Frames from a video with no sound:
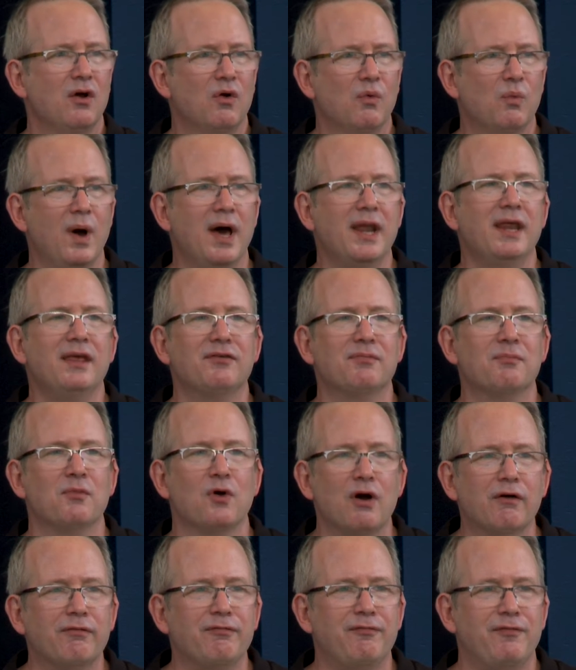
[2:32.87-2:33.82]
What is
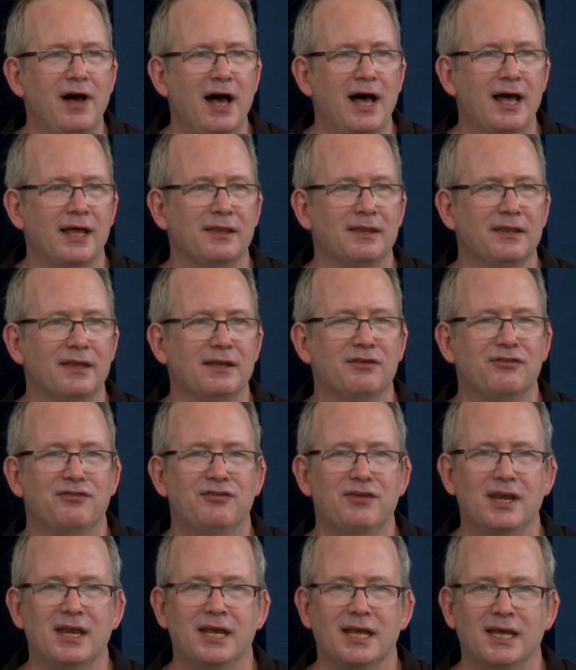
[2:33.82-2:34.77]
more fun than
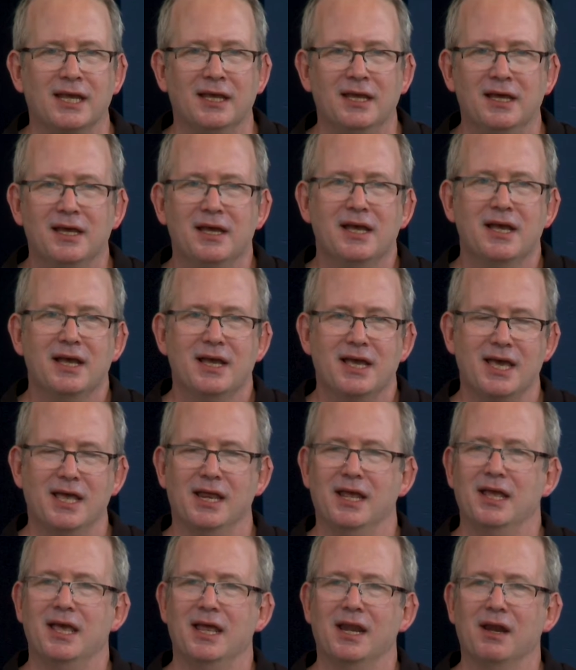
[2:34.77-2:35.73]
sitting
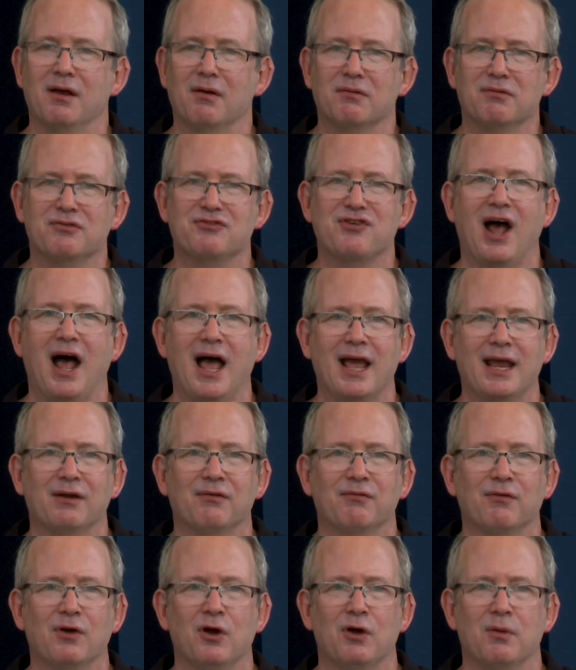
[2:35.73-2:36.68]
in a
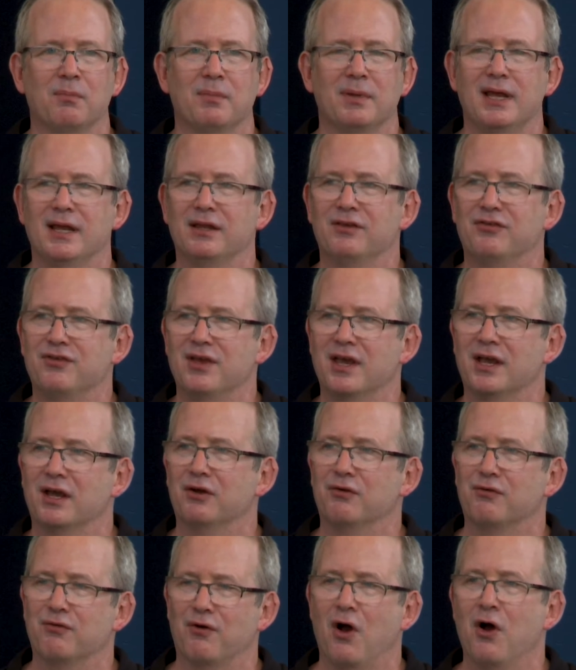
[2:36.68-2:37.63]
giant room and seeing
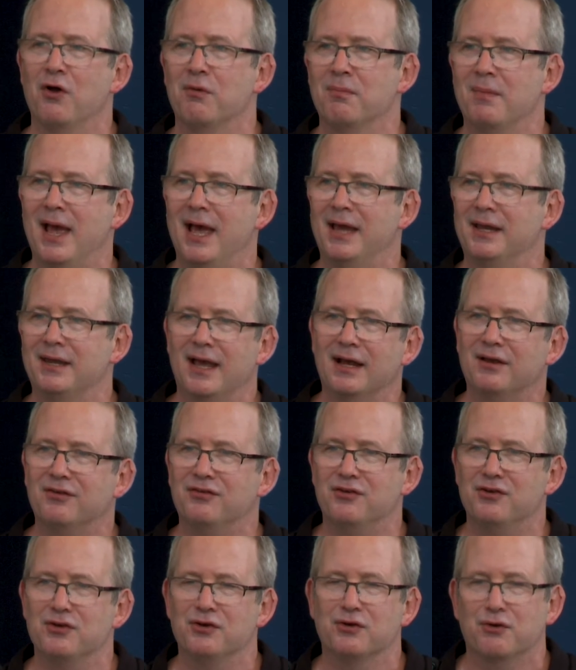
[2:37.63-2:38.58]
a grown man
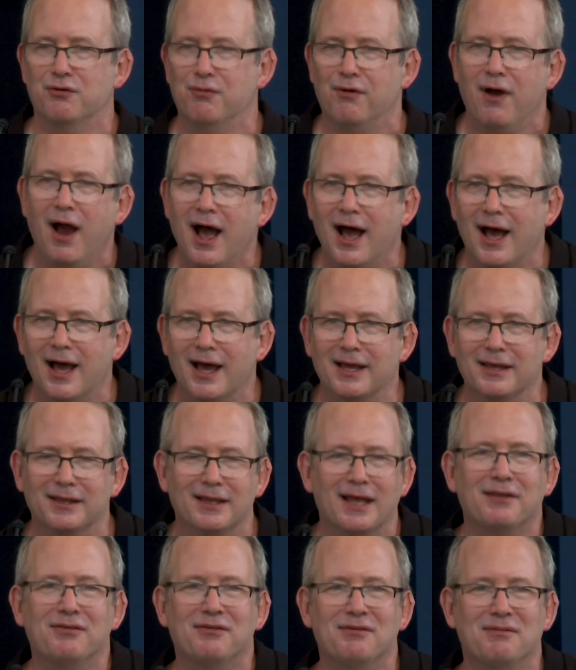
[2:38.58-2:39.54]
next to you cry?
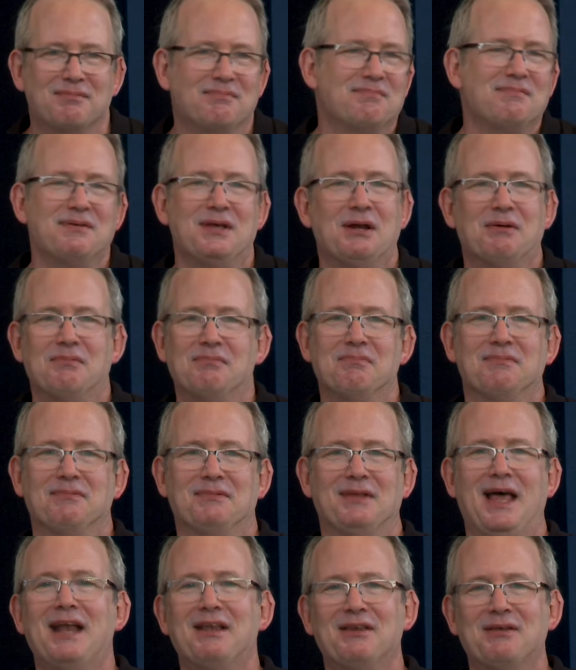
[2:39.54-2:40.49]
That's,
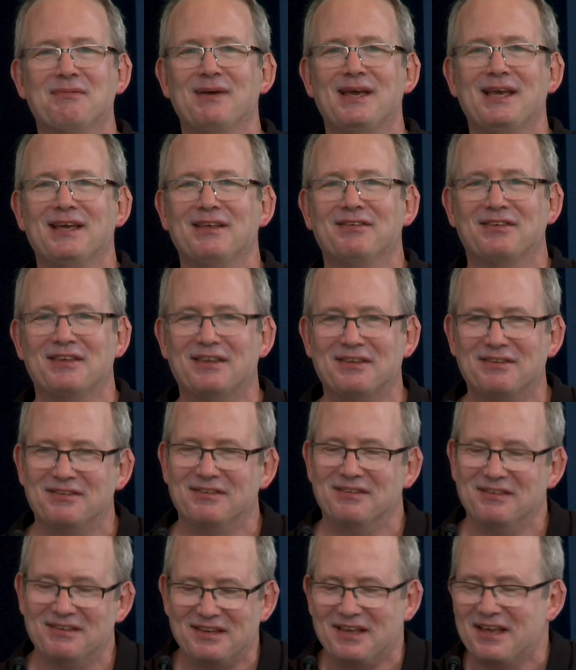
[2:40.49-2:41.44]
that to me
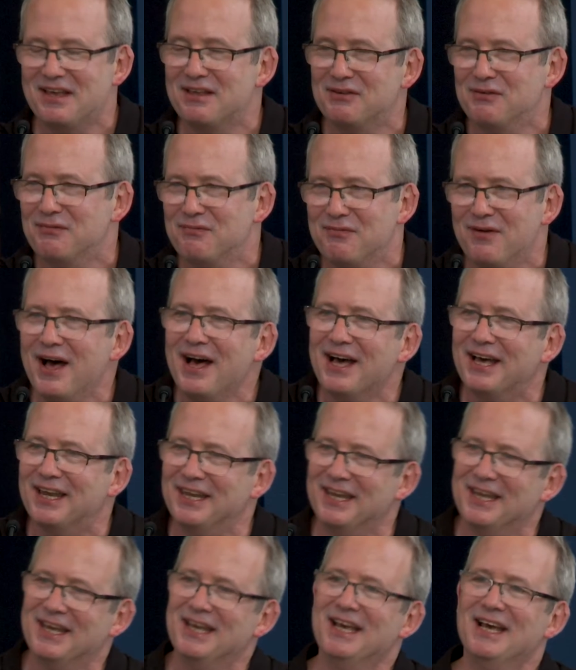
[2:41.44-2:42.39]
is
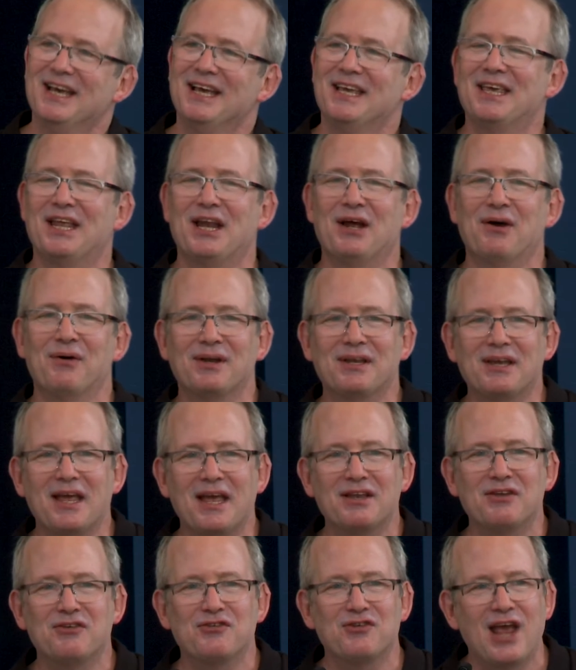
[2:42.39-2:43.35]
fun.
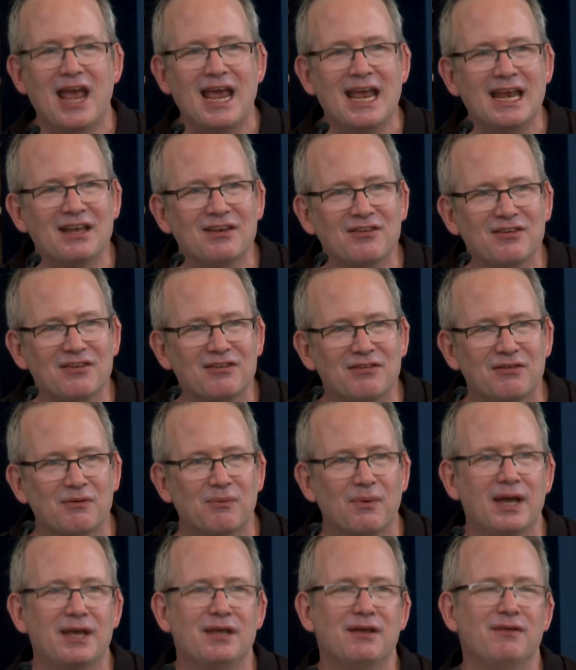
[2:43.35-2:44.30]
It changes the
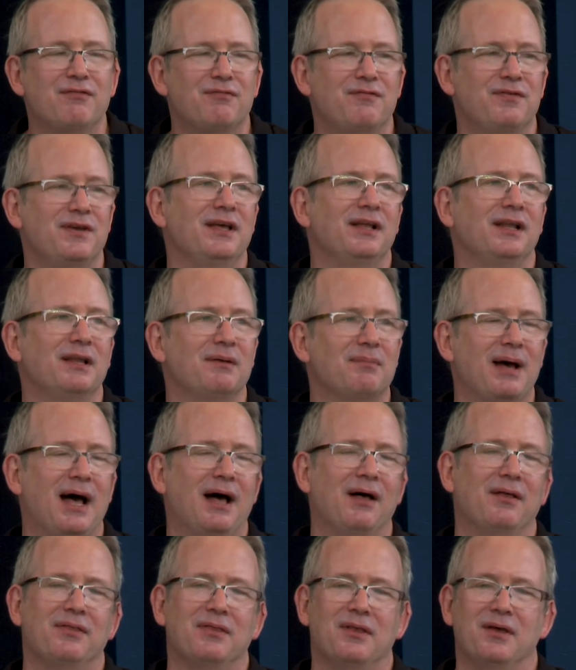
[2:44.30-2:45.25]
way you feel
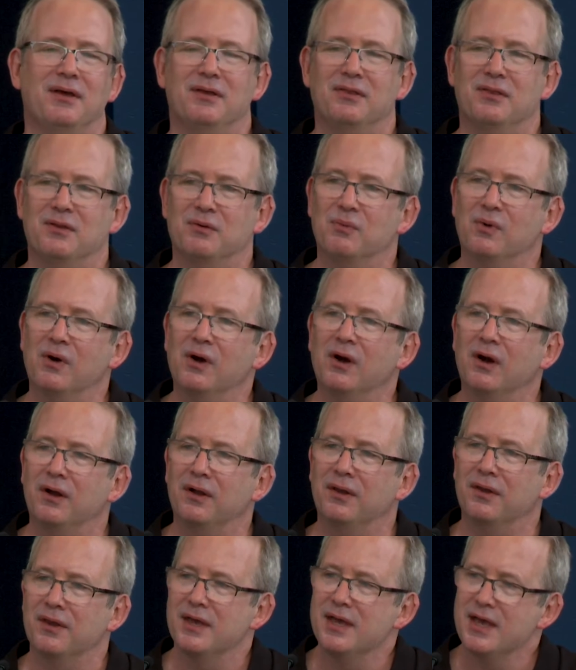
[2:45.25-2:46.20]
about the
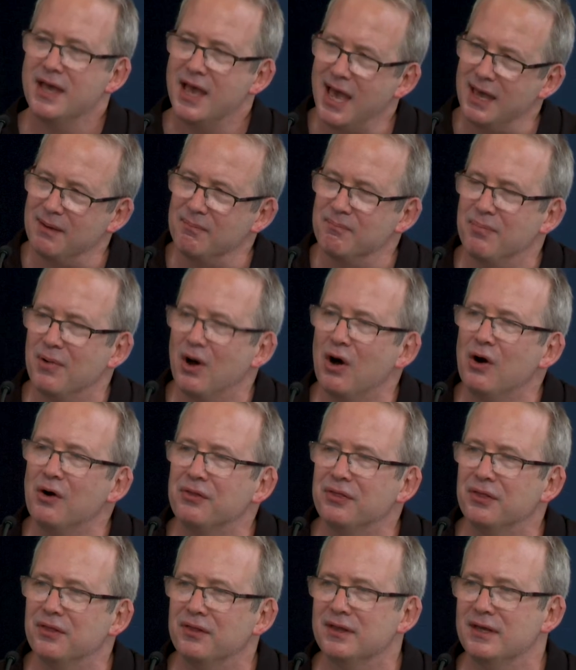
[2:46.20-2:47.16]
world. And
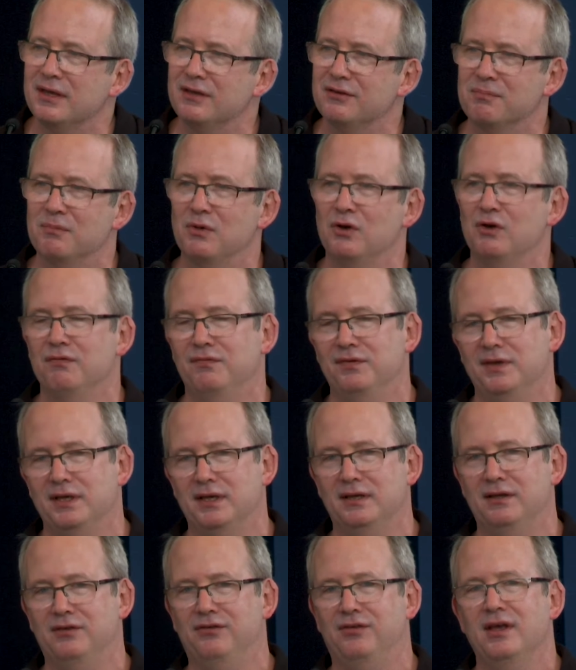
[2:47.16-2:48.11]
both of these
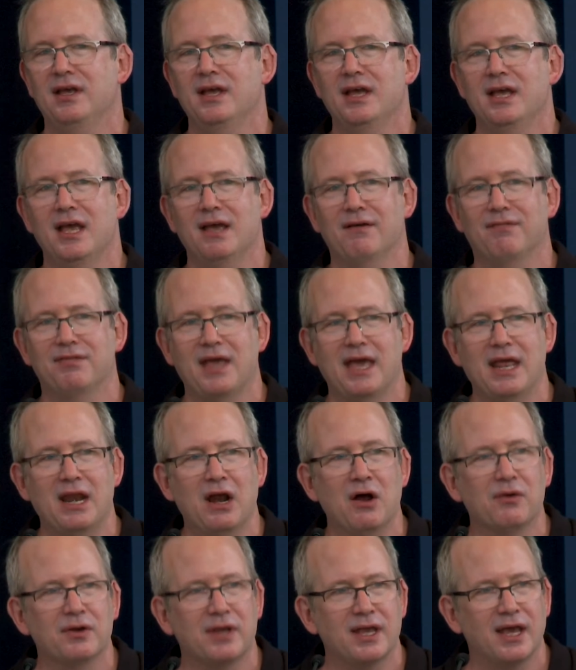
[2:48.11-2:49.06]
movies, if they
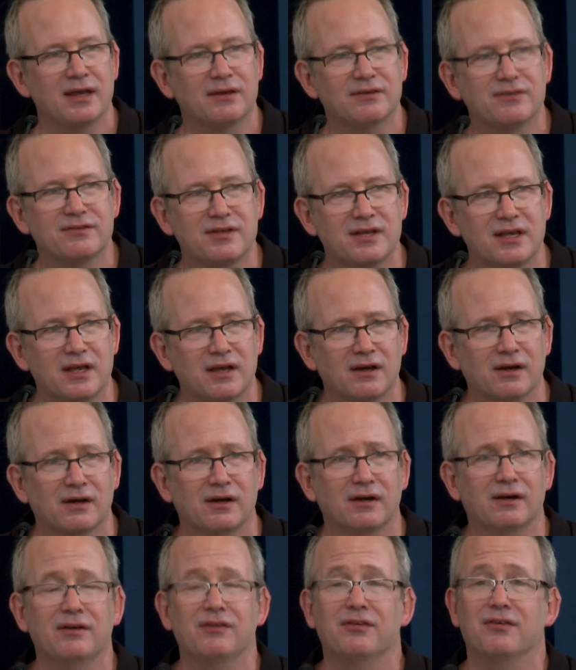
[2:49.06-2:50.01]
don't get
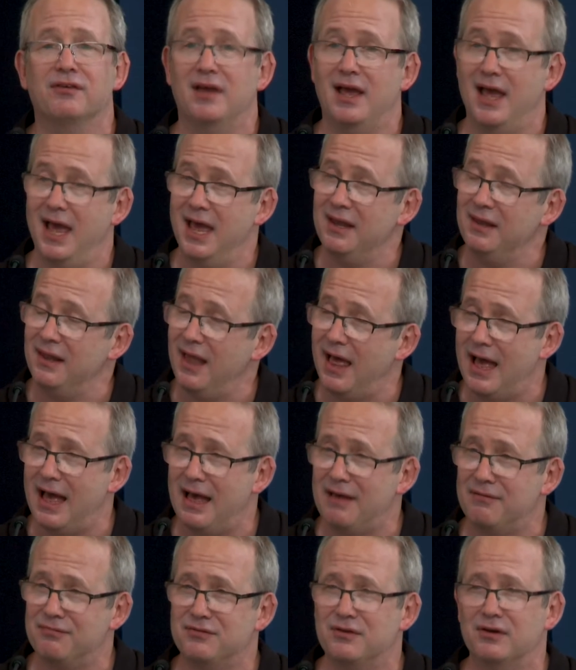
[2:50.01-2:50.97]
tears and
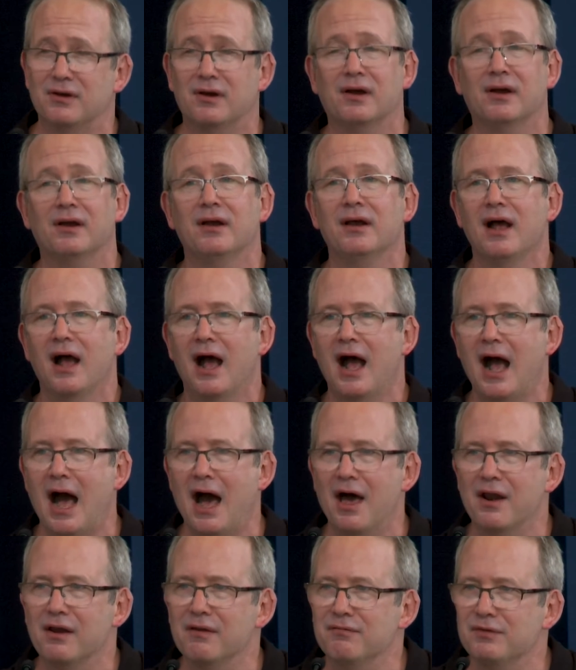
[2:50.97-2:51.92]
laughter
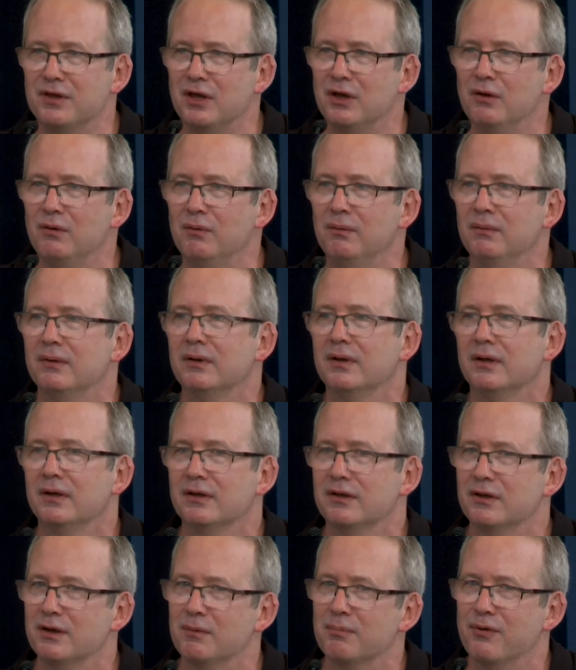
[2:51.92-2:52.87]
out of you,
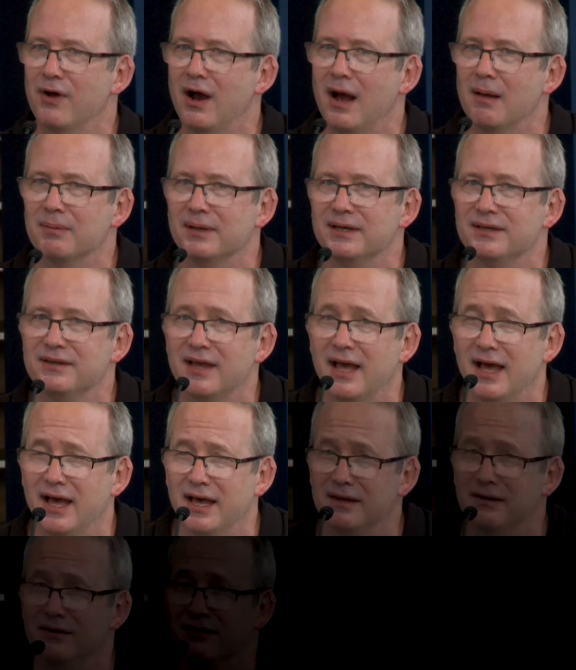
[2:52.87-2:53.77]
you're probably dead,